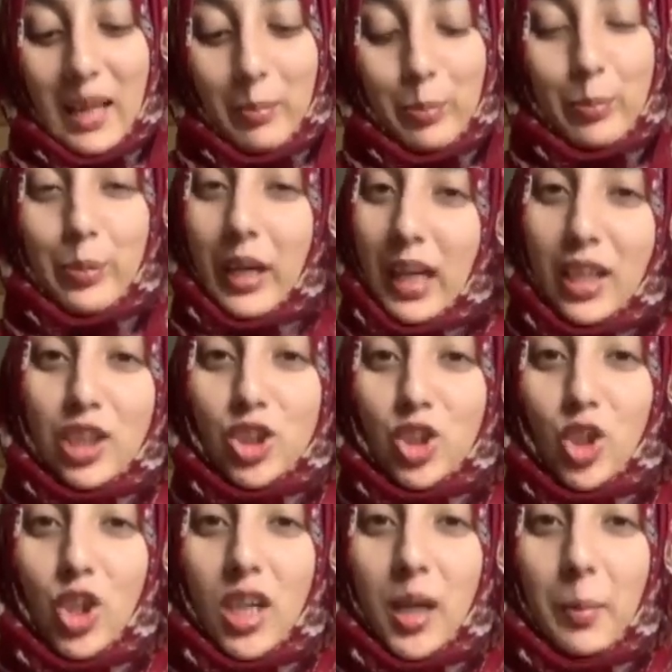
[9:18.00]
Pretty
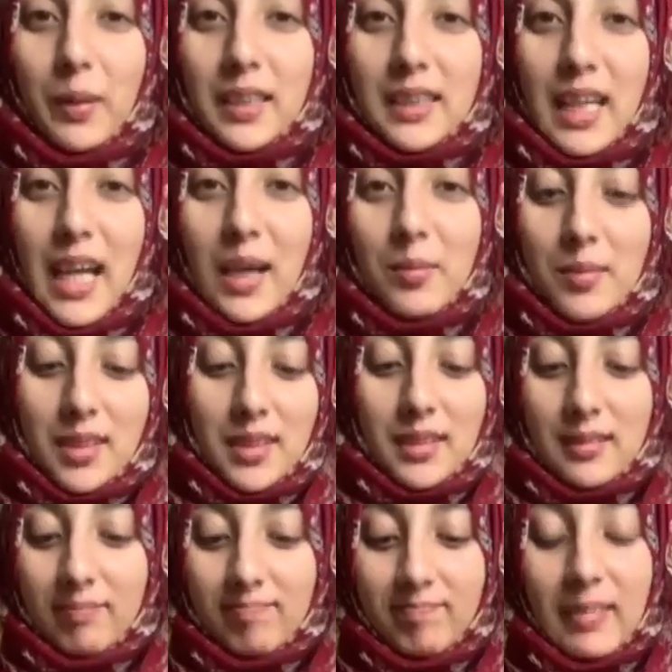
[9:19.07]
sure a couple of times
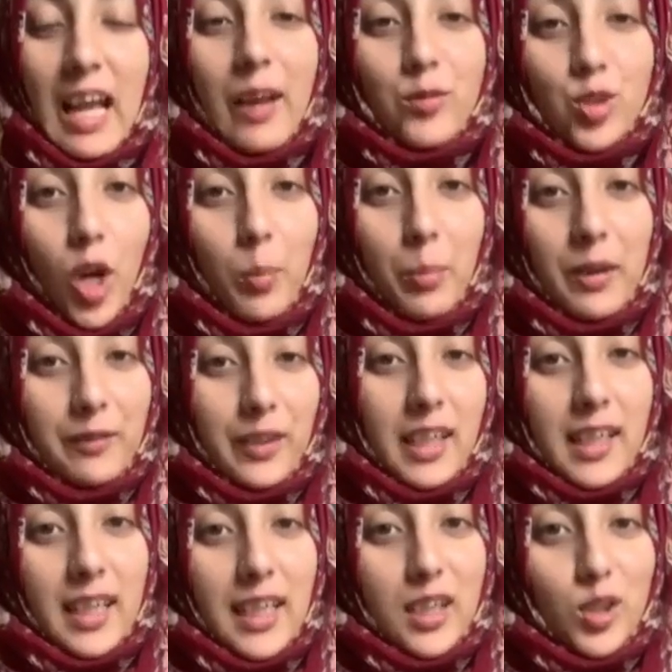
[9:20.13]
I have chopped my
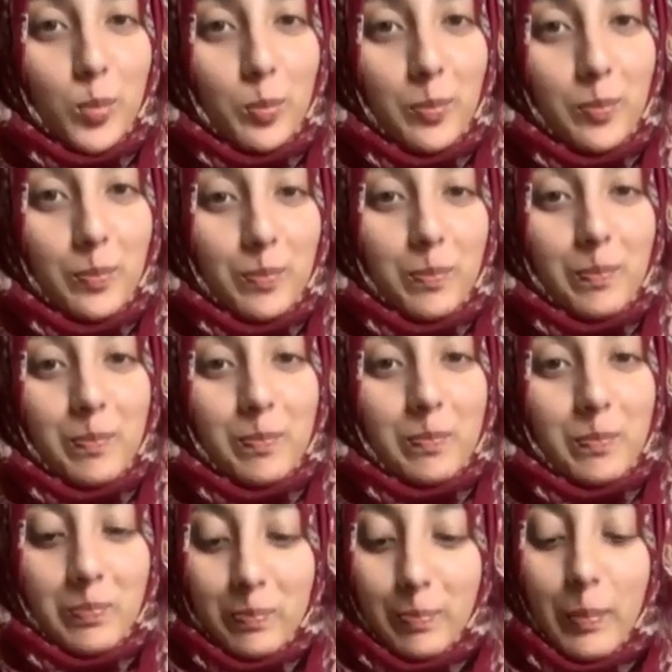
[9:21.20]
finger into
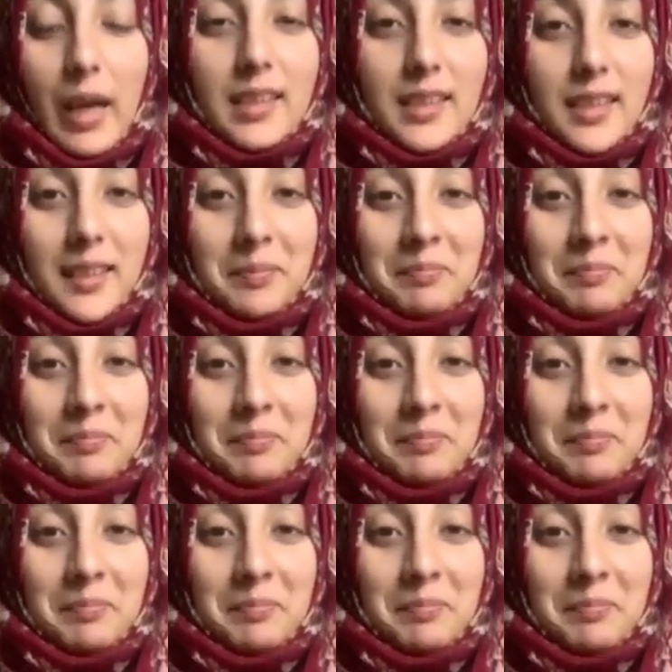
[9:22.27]
batter.